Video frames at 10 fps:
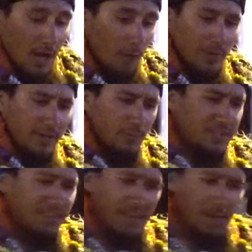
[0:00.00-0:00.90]
uh, we, we
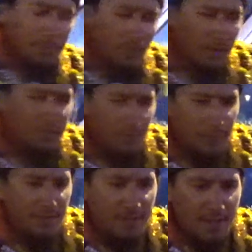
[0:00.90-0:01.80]
stayed up pretty much
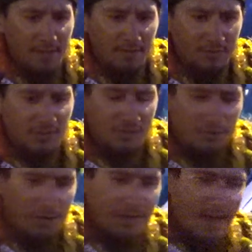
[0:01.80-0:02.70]
throughout the night, took a
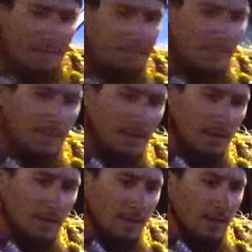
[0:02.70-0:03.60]
short nap.
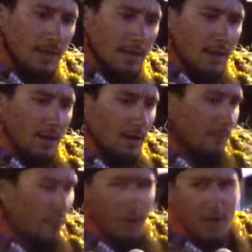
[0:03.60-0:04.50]

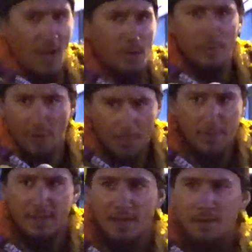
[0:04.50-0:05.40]
4 o'clock, we were up
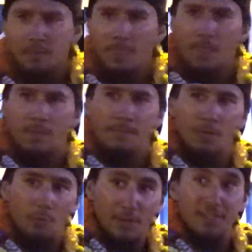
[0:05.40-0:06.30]
again.
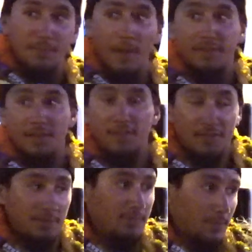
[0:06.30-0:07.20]
We expected
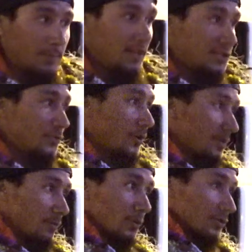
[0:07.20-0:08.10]
that the, the police
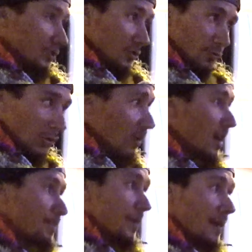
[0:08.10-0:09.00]
would, would roll
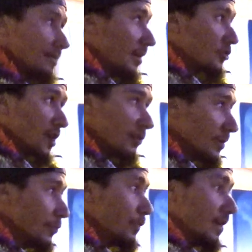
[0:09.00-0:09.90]
up and, and try to
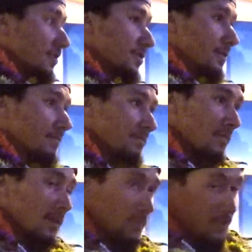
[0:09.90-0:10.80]
remove us,
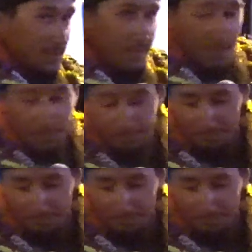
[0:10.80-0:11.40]
but they didn't.